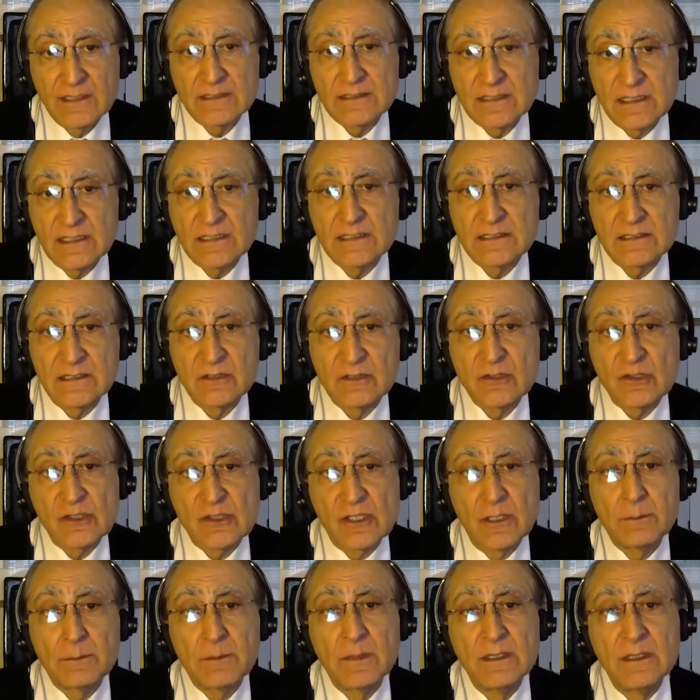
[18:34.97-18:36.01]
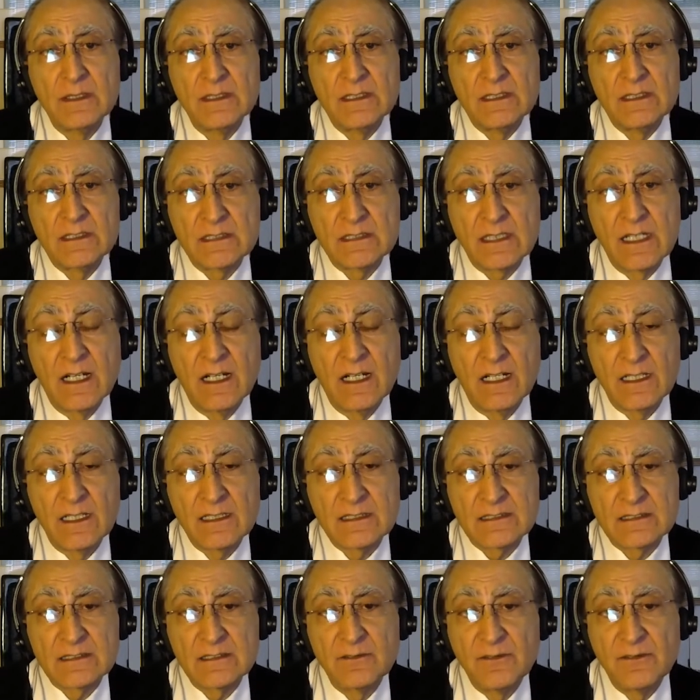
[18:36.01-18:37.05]
citizenship
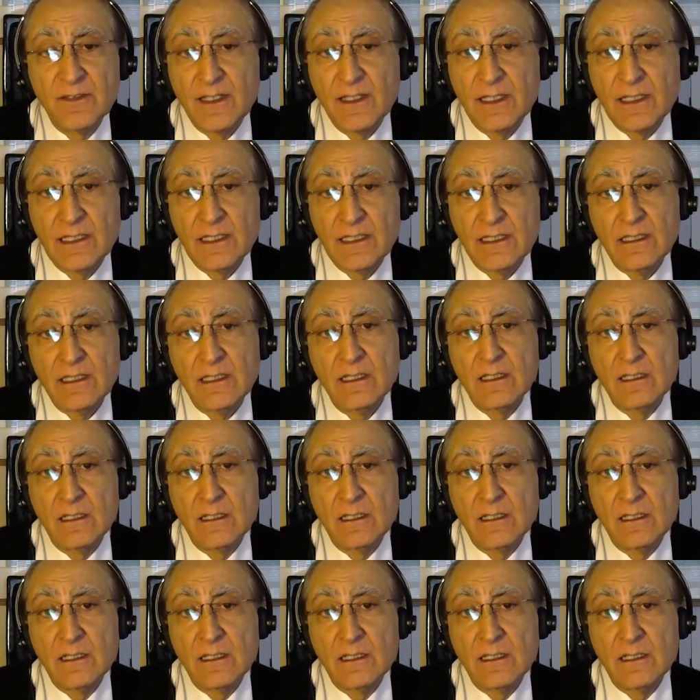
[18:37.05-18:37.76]
severely